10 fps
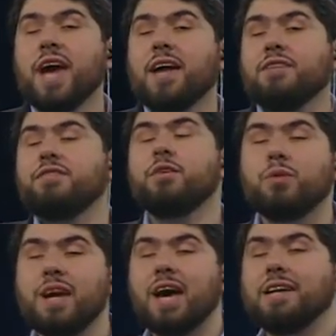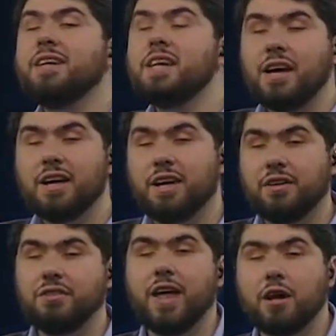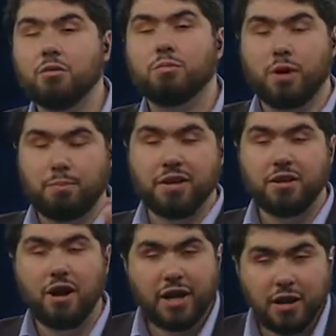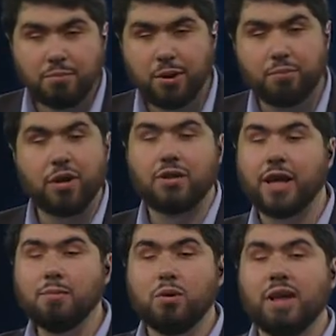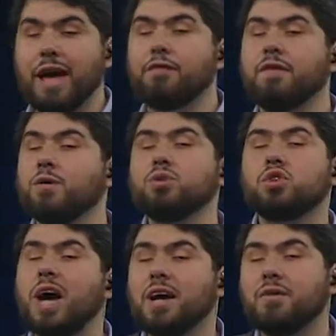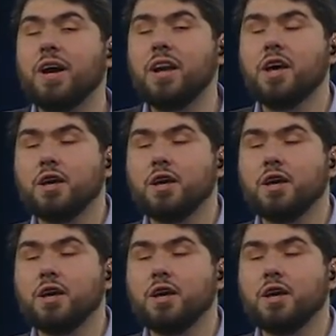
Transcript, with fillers: And so the idea is that put a button on it, put a braille label, a headphone jack, right?